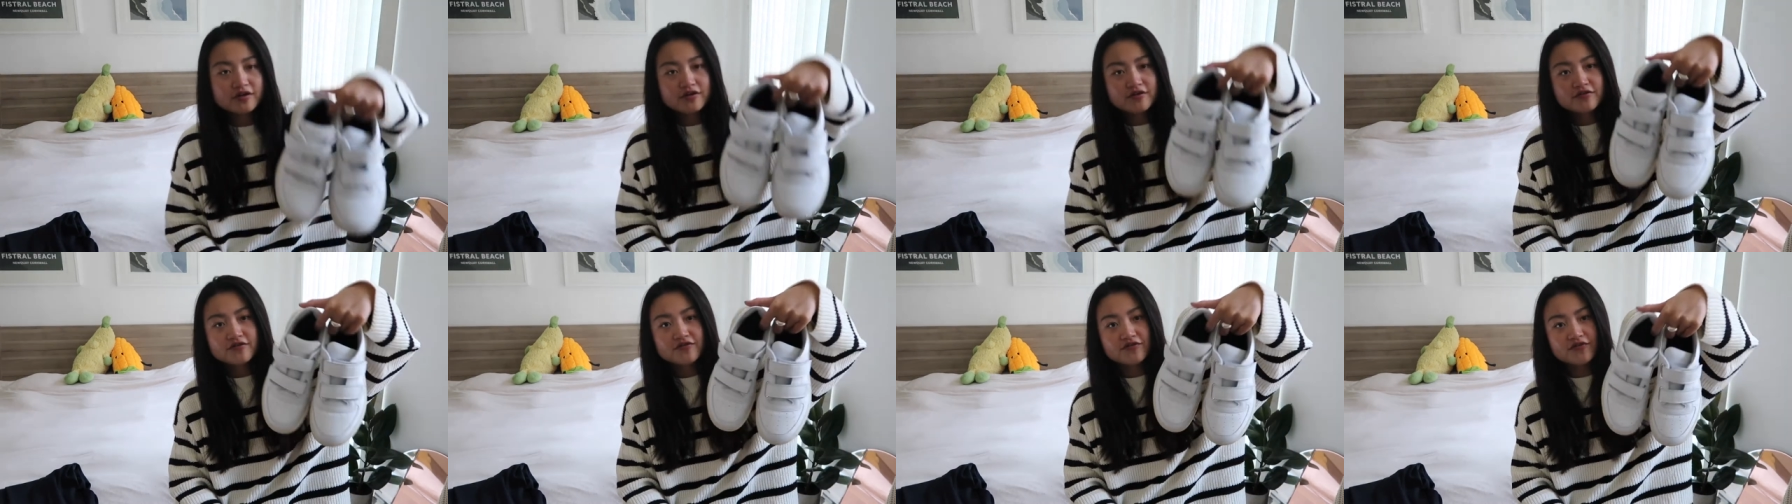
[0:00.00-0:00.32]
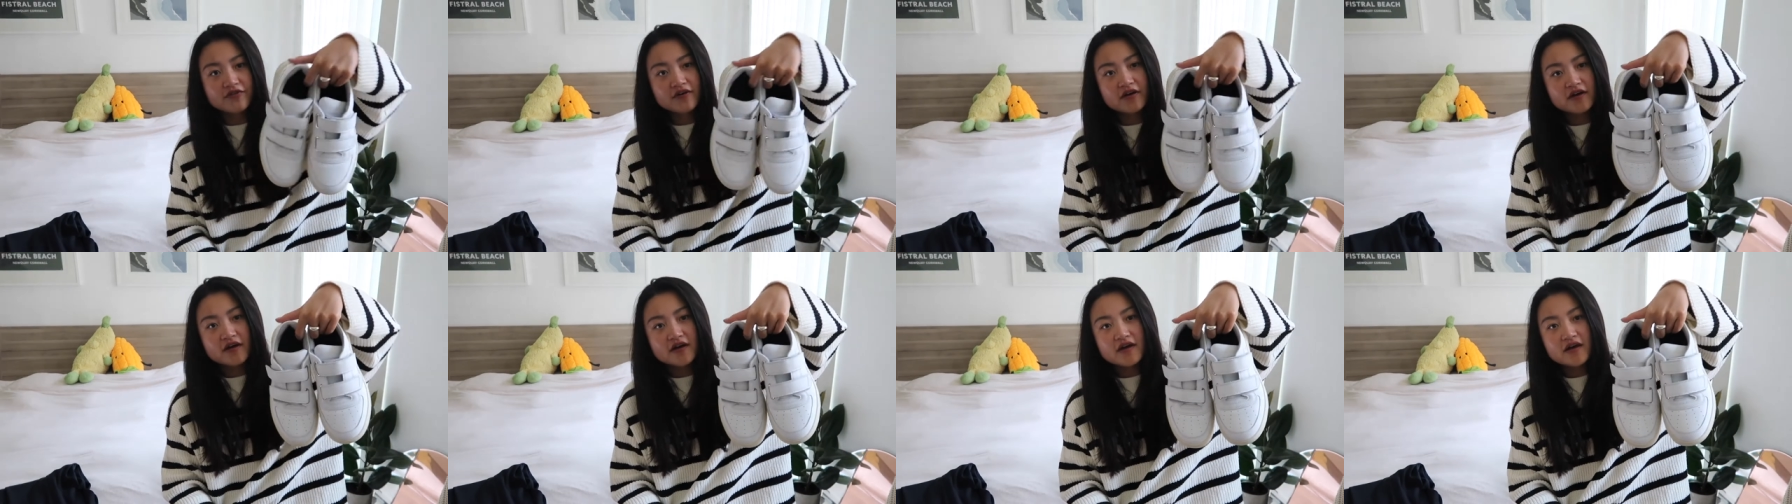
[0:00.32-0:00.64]
of
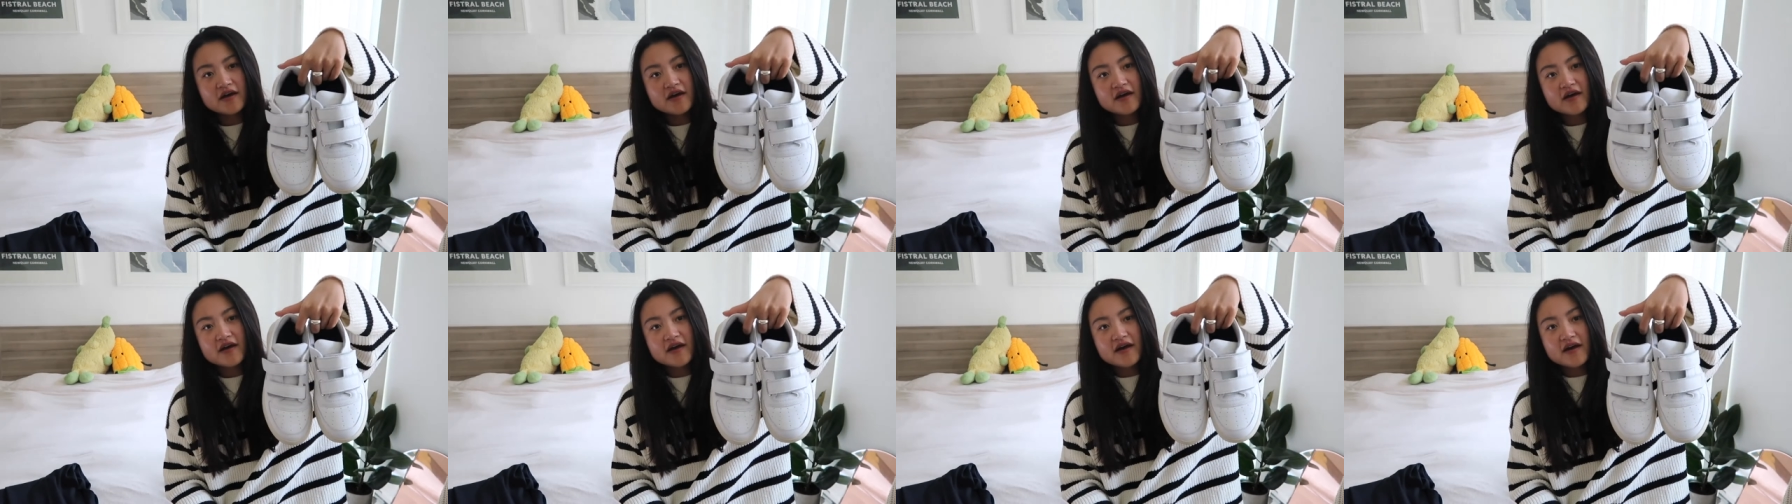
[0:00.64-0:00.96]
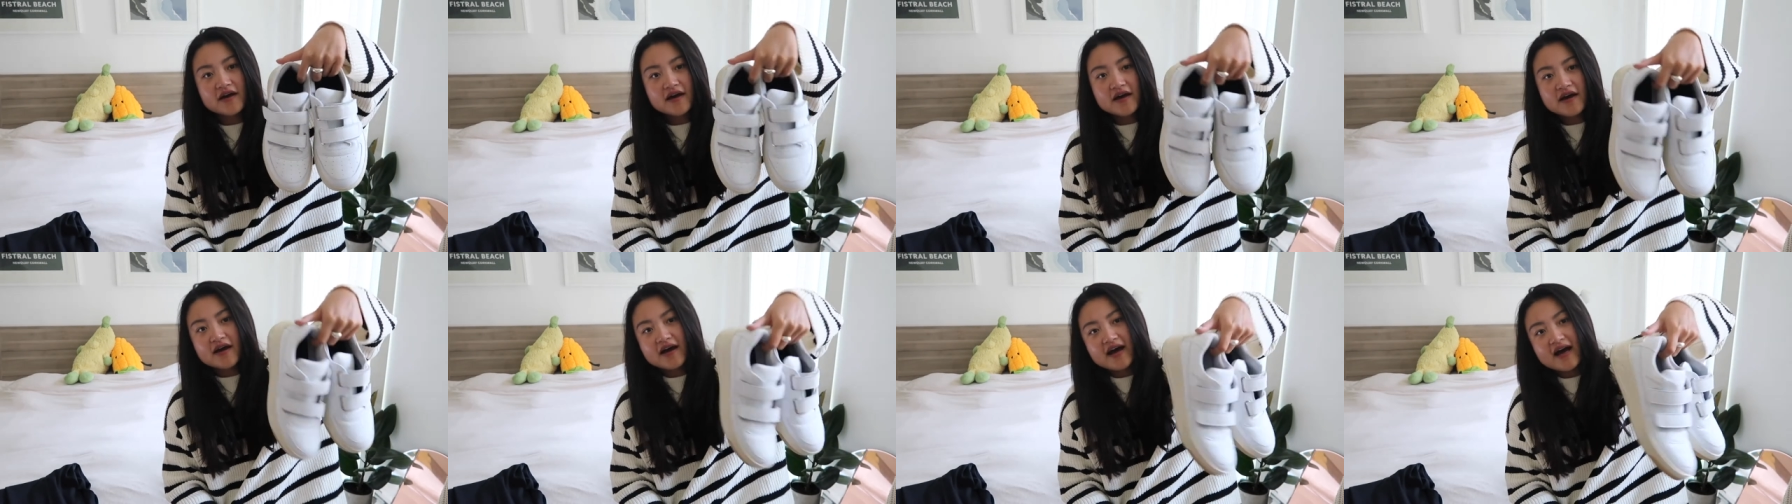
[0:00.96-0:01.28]

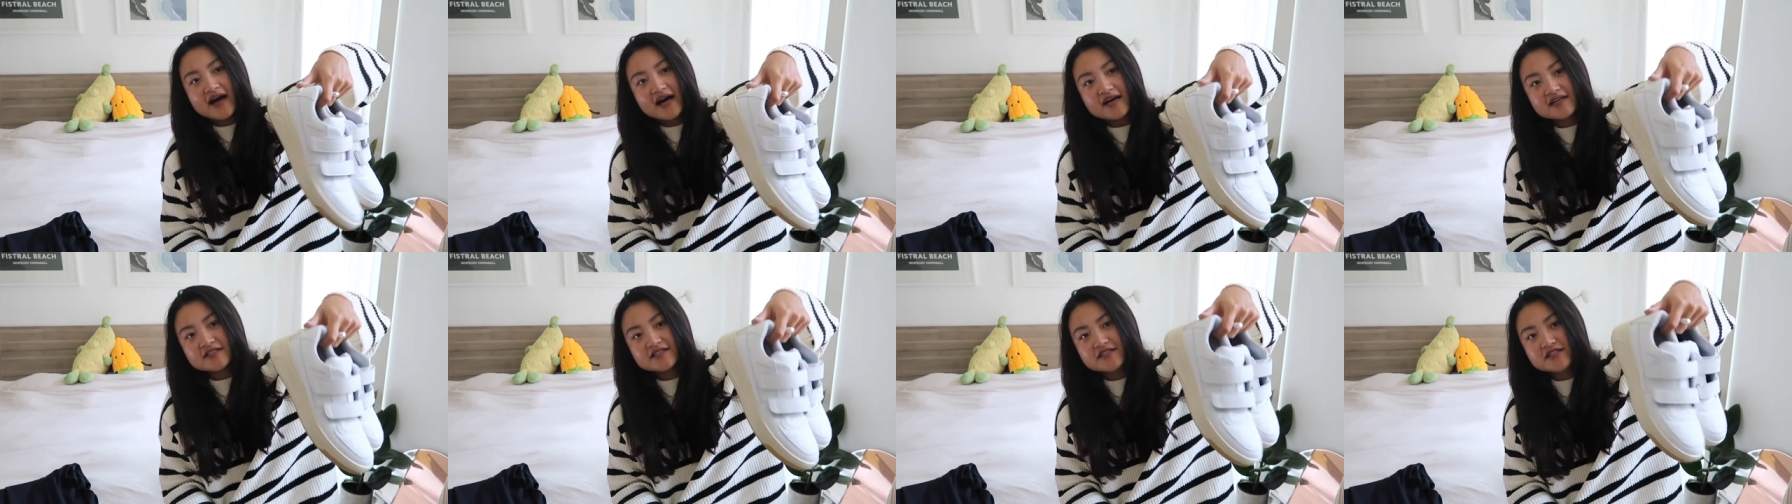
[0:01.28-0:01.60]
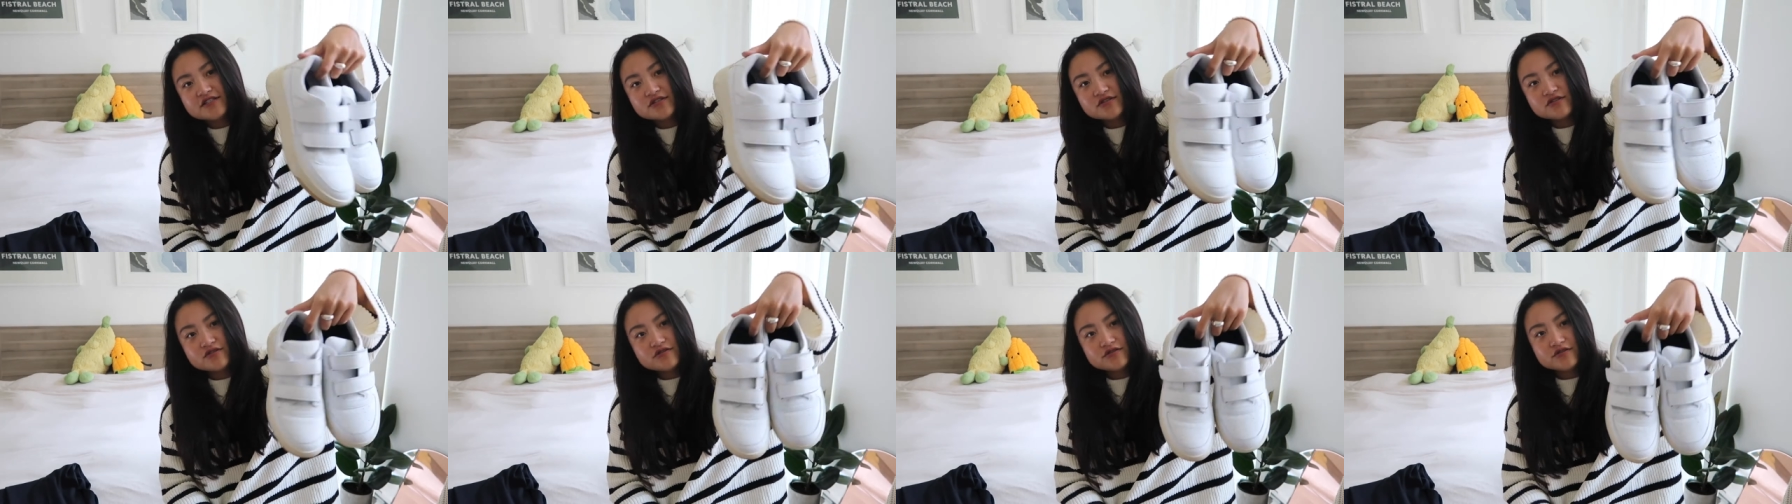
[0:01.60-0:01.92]

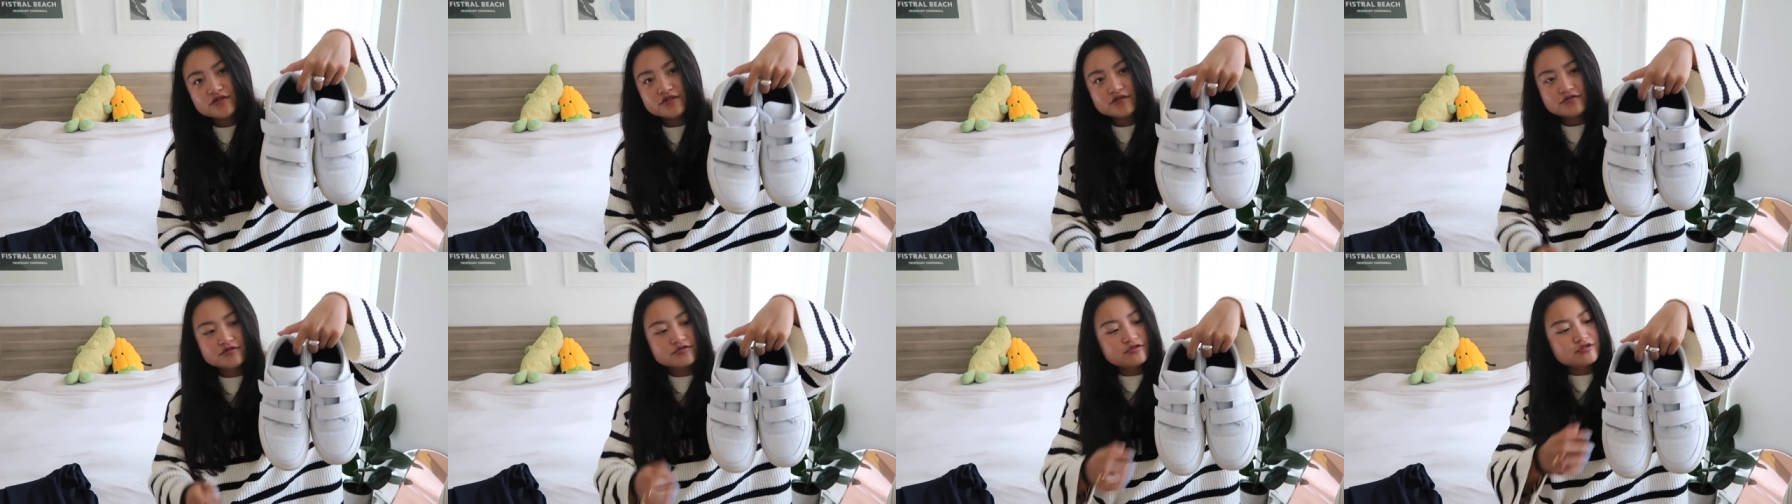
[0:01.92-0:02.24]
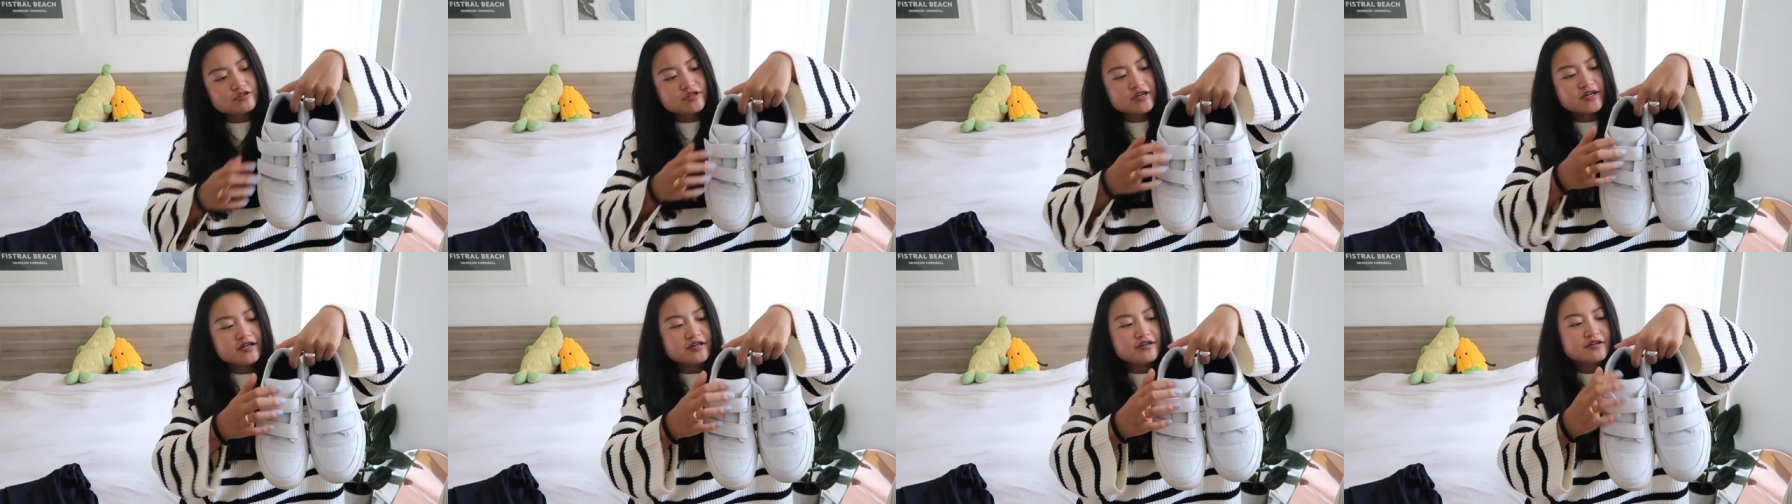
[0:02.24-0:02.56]
Acne Studios
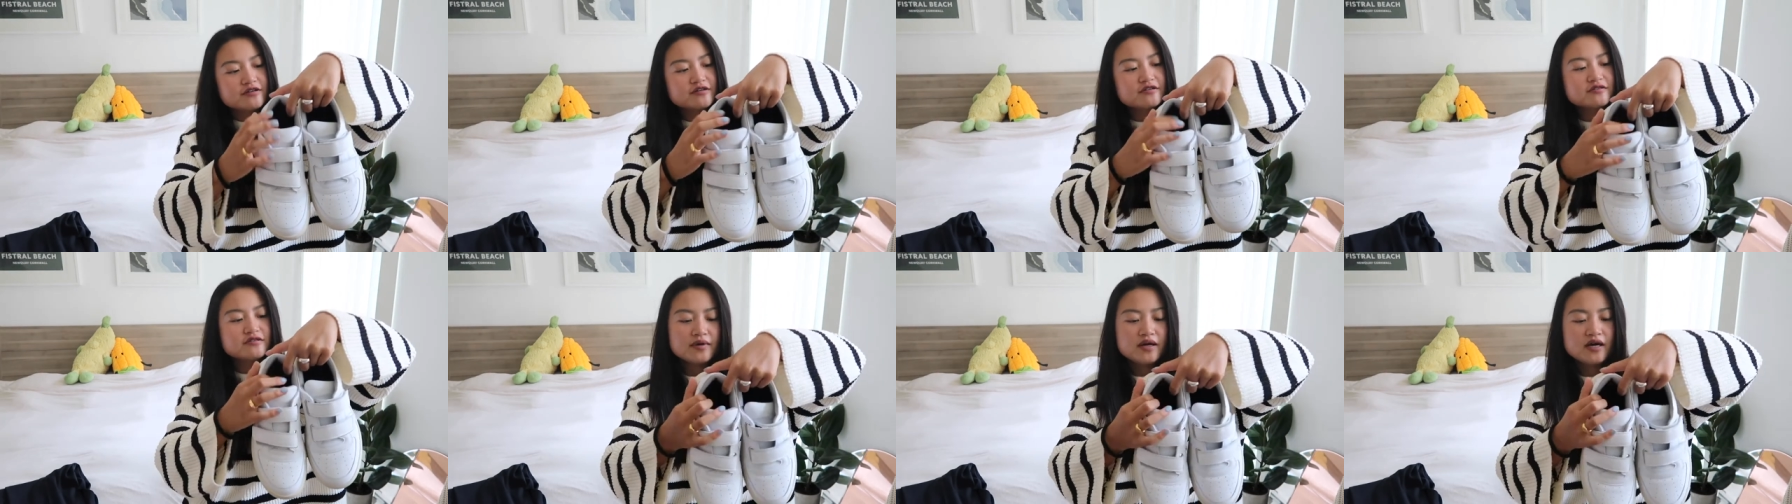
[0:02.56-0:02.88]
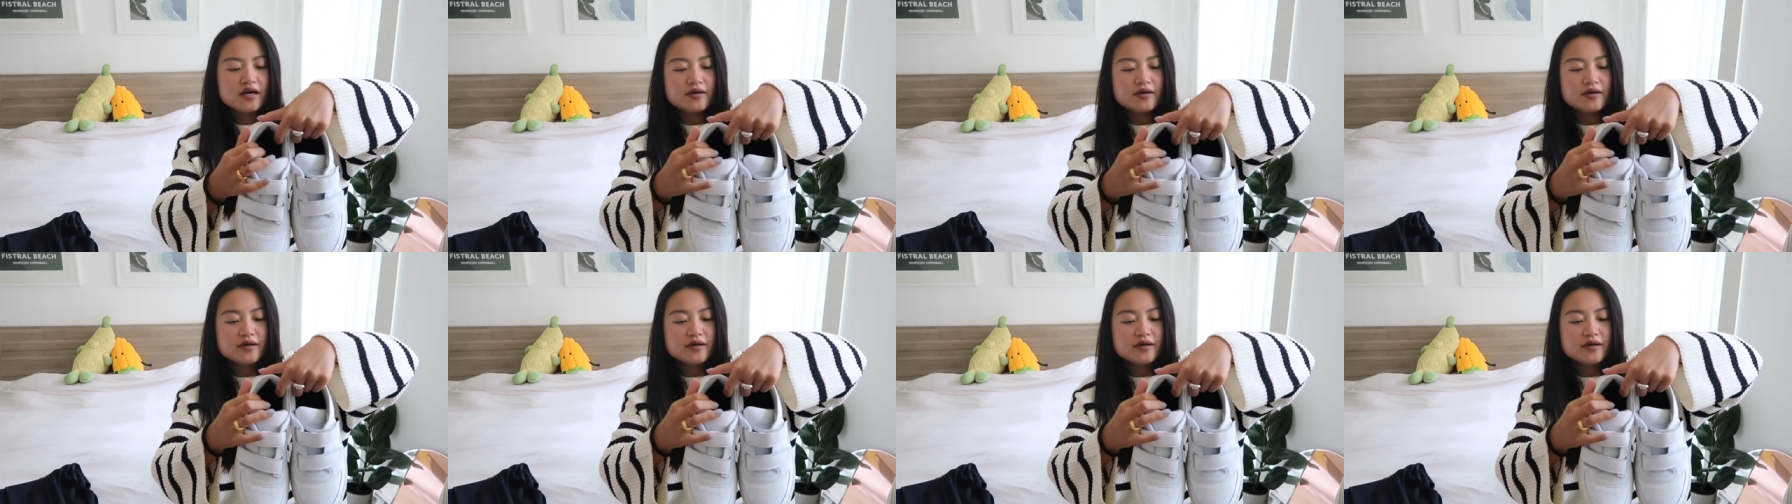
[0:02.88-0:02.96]
trainers.